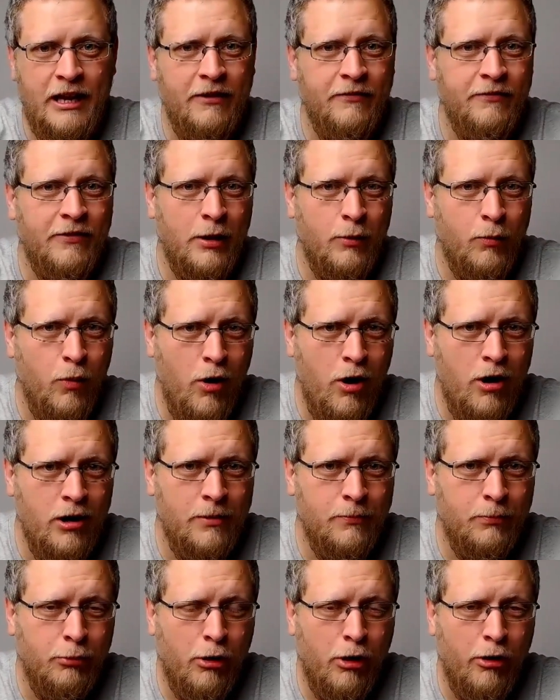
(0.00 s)
If they
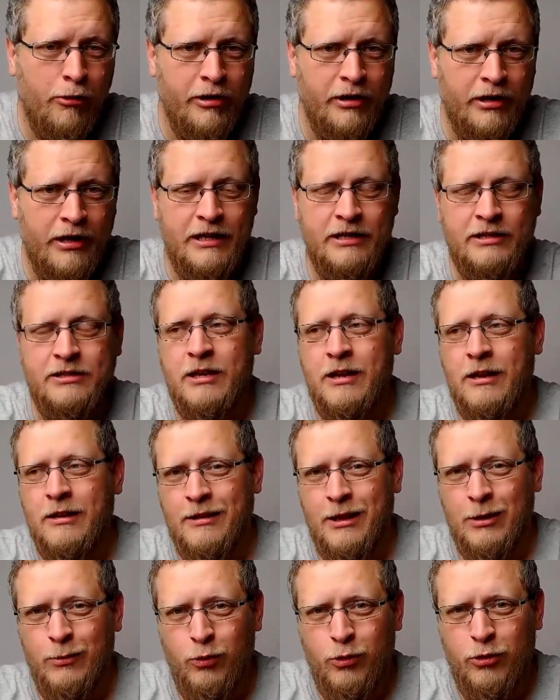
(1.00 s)
weren't in priority need,
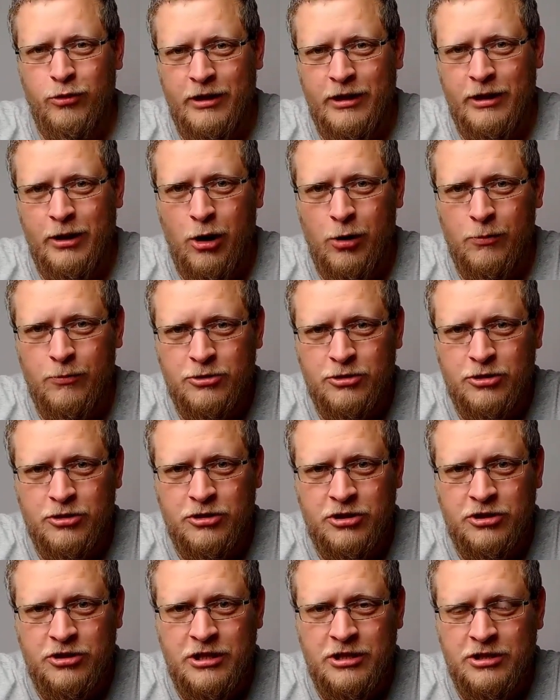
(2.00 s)
they wouldn't need
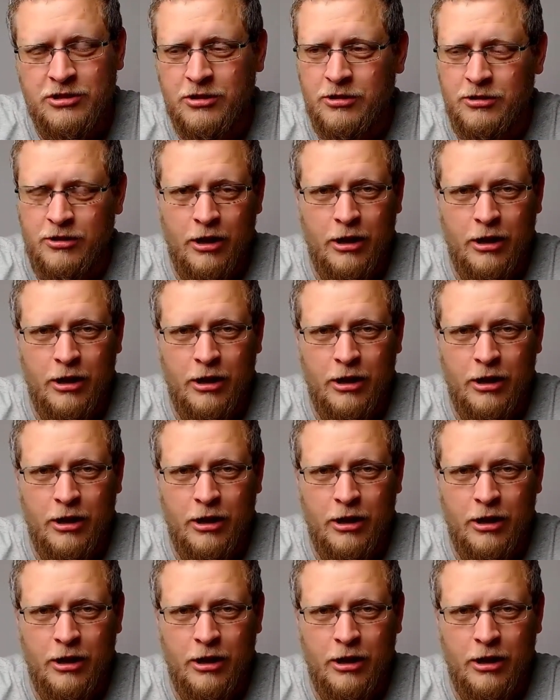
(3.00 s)
homelessness assistance,